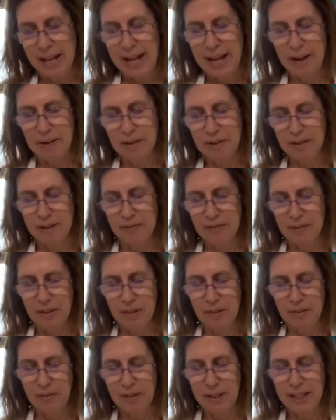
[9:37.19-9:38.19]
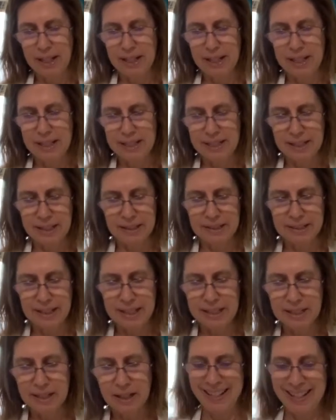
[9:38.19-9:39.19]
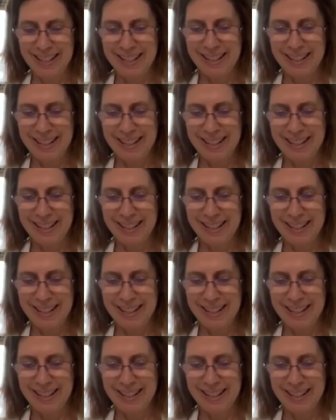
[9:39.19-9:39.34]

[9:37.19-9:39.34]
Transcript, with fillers: Outer of the 3 and into the center.